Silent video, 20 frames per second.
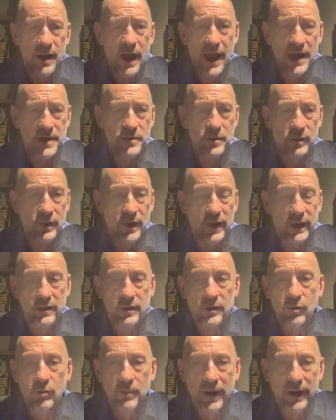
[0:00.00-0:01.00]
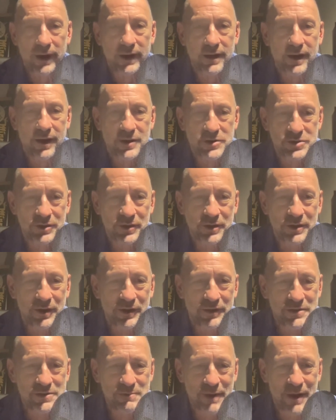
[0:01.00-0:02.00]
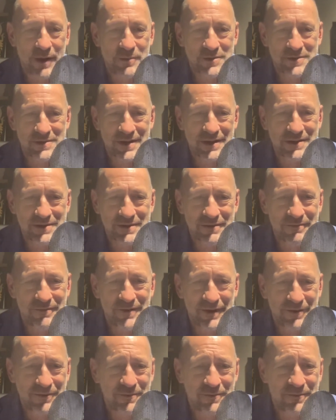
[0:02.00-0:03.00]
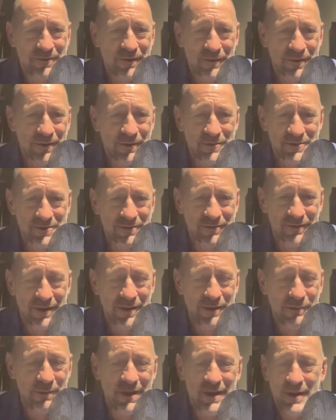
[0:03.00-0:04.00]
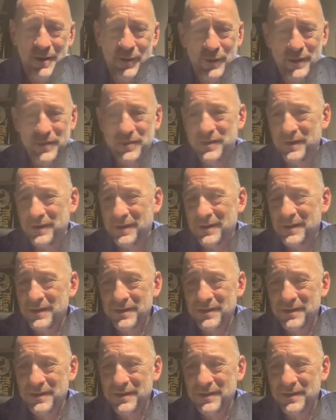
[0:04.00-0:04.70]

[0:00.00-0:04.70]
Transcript: And you're like, oh my gosh, look at all these Bob Essenza photos of him with the